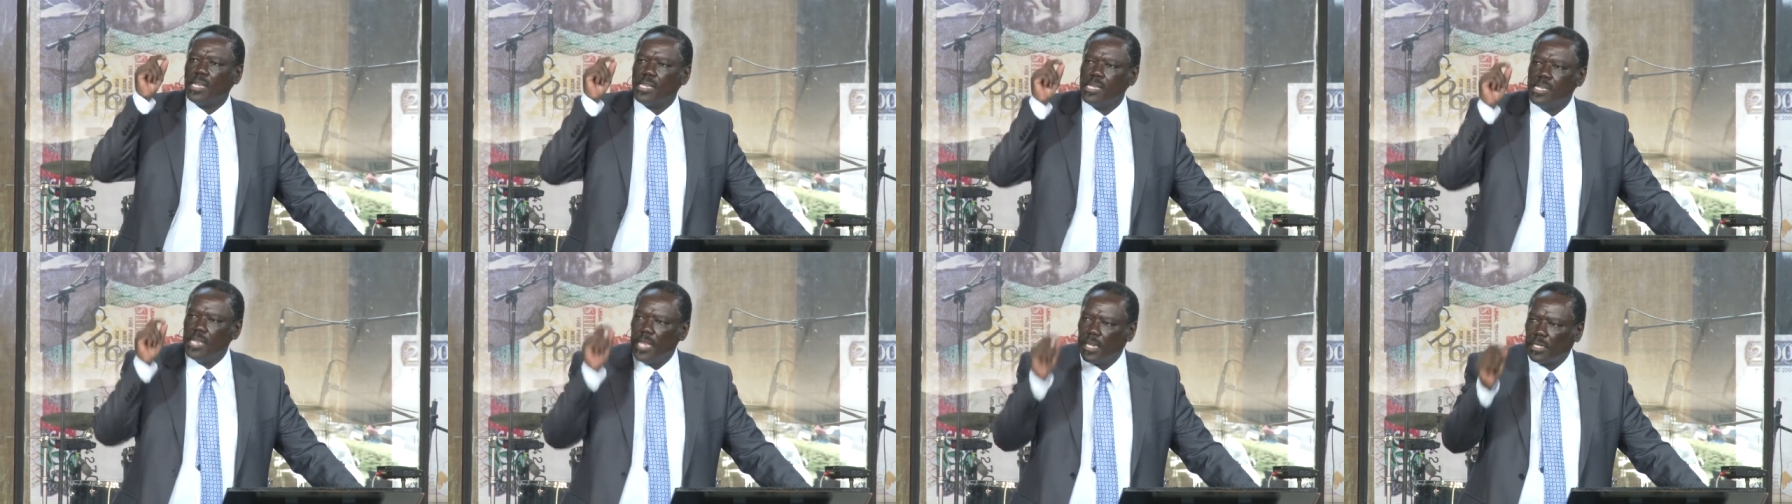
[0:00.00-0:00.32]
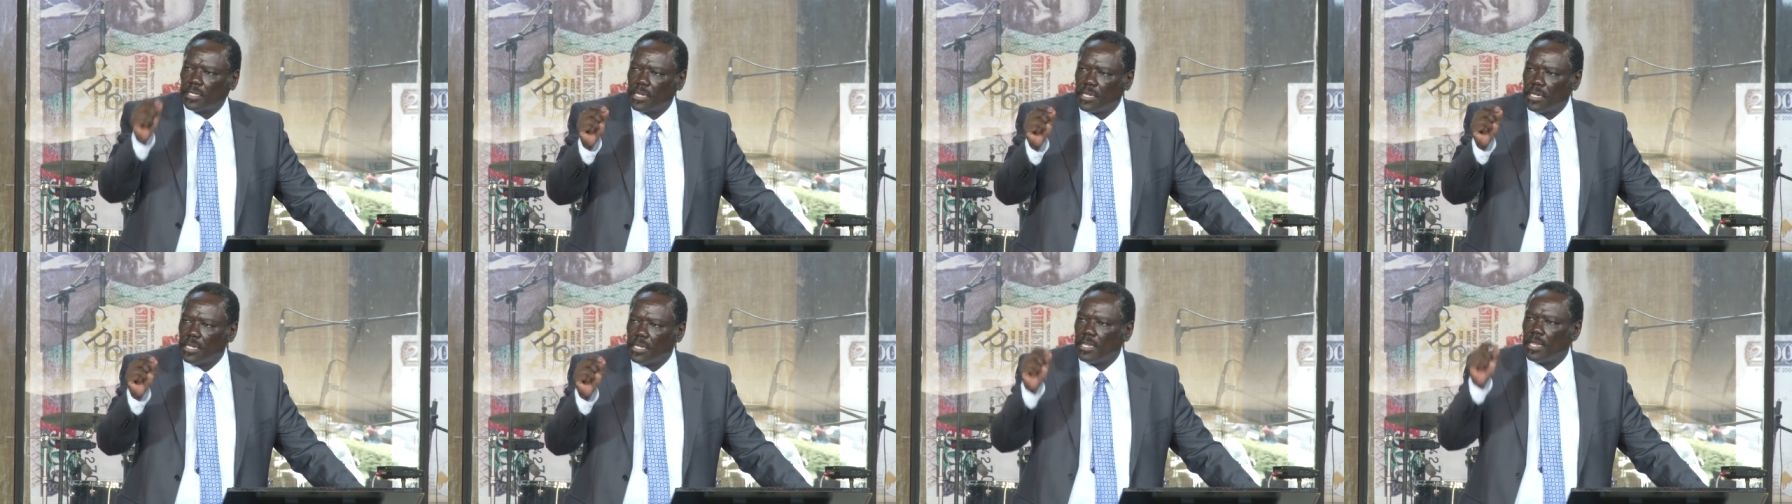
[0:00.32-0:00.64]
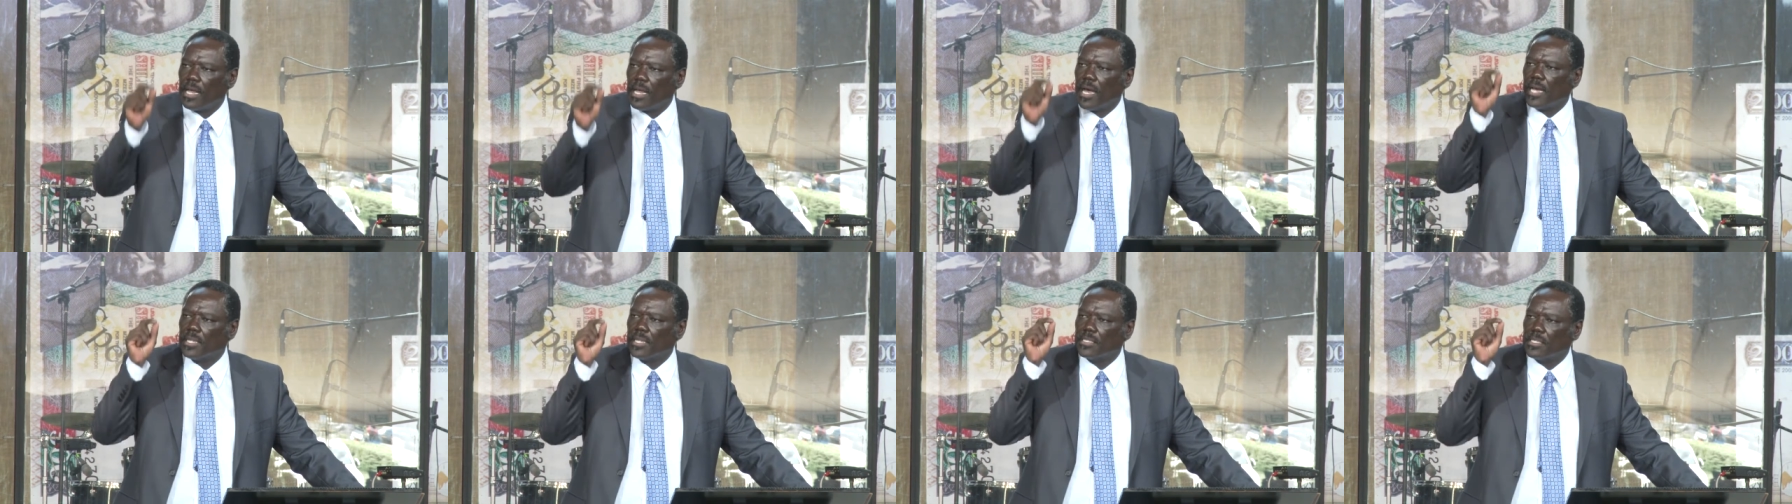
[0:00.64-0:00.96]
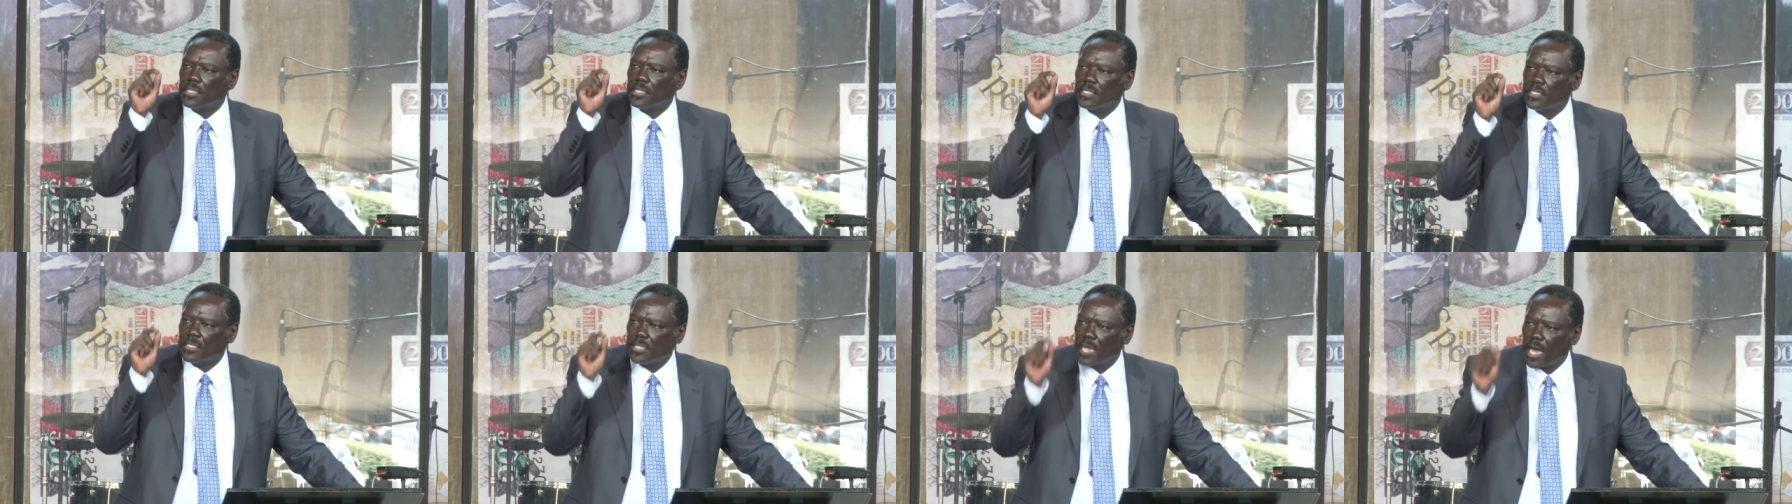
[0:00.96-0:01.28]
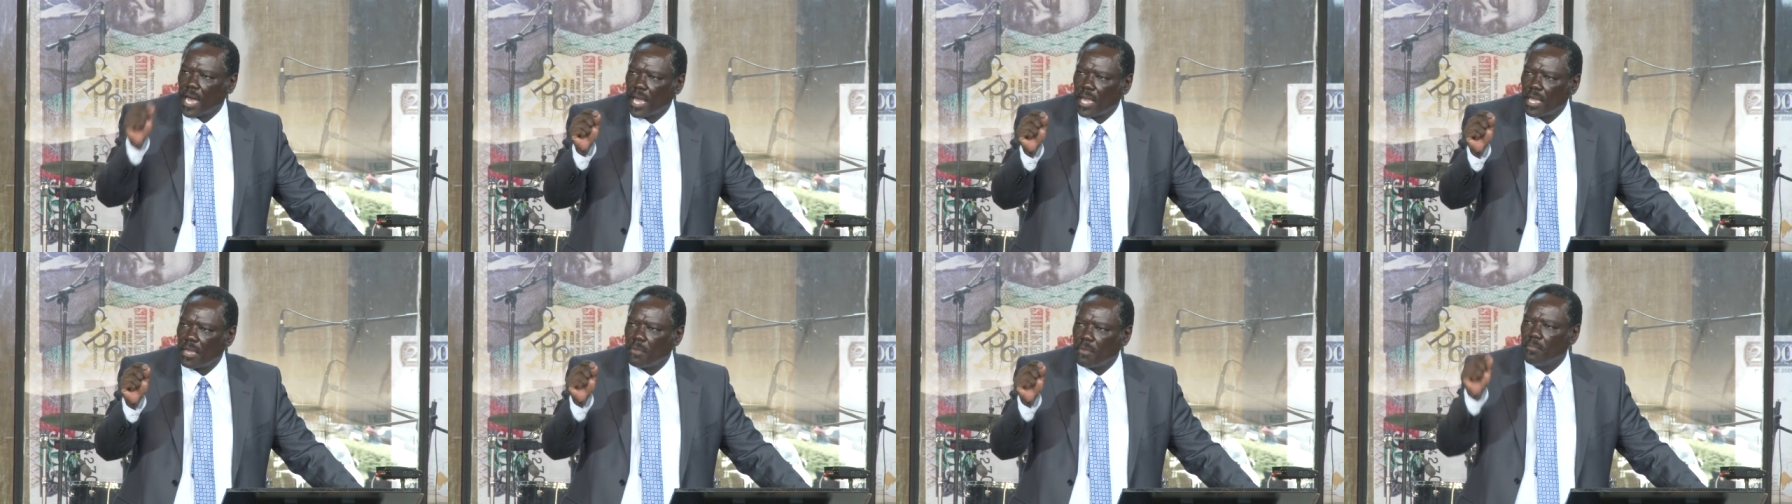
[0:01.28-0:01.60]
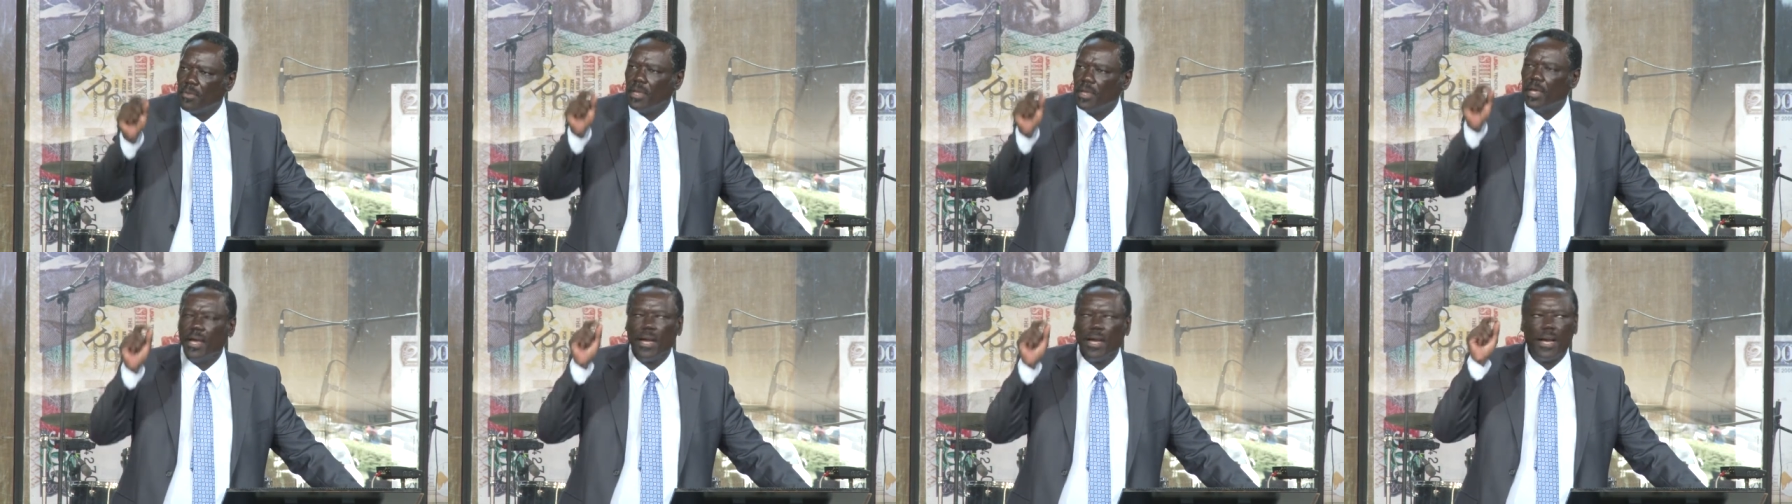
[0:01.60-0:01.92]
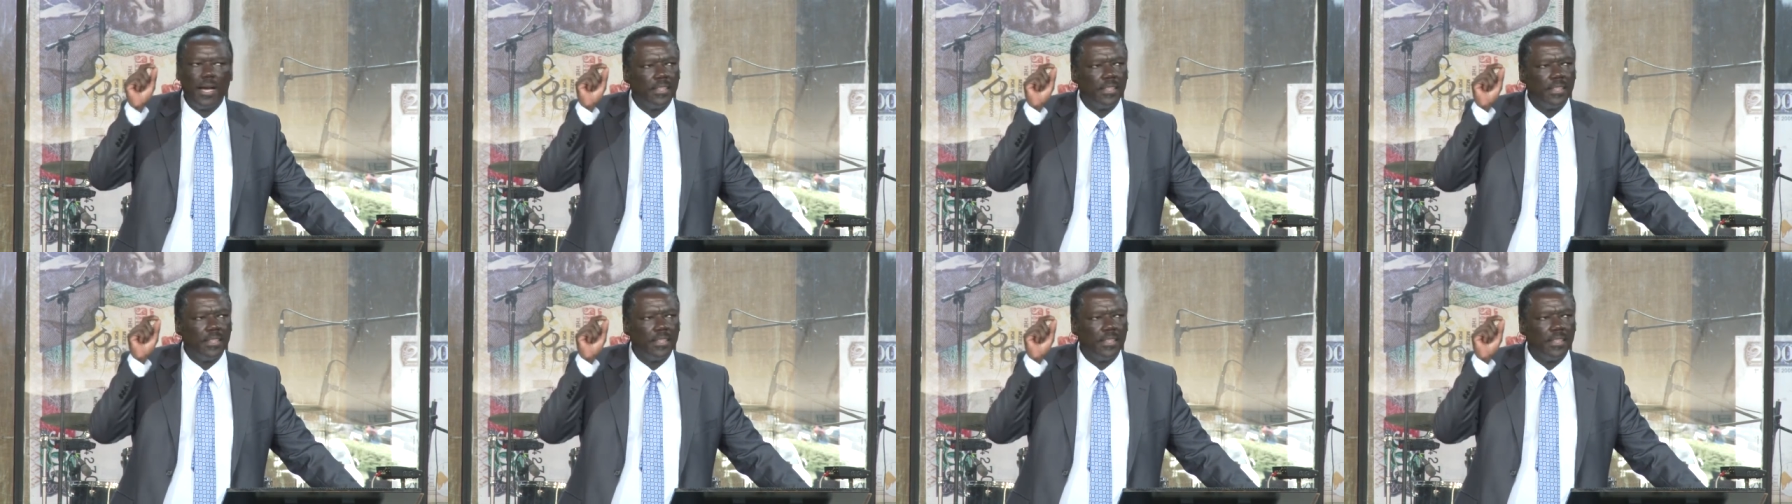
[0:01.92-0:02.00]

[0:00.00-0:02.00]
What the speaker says: little at a time